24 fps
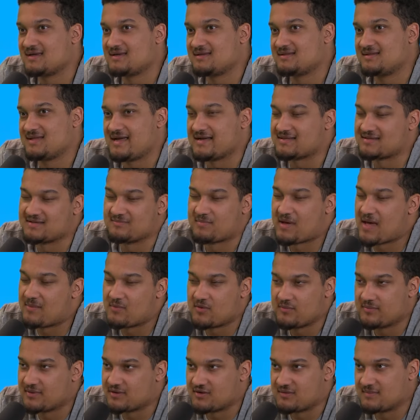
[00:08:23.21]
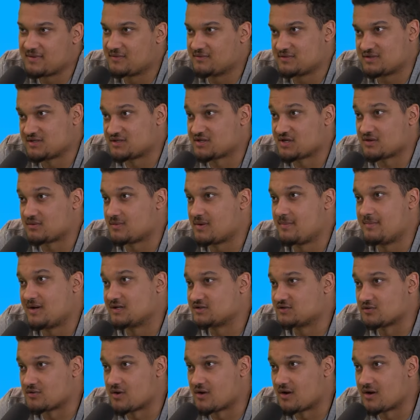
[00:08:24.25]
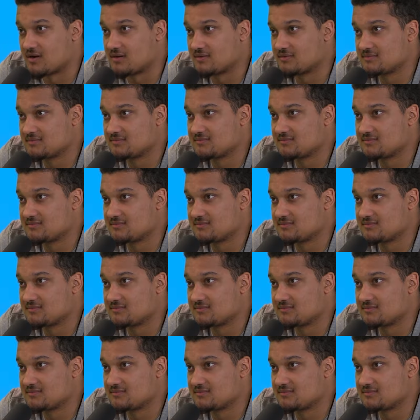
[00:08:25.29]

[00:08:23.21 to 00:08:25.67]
Like, the Batmobile to me was just a muscle car,